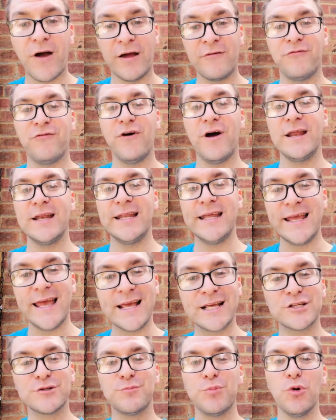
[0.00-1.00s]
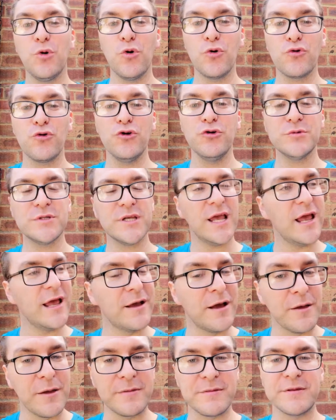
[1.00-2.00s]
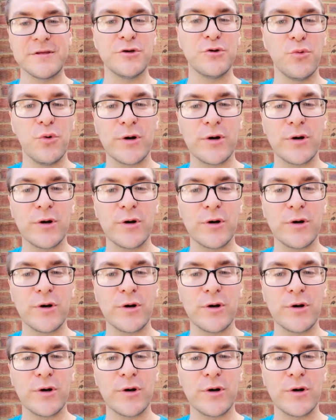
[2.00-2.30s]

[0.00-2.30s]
And finally, Explore groups. You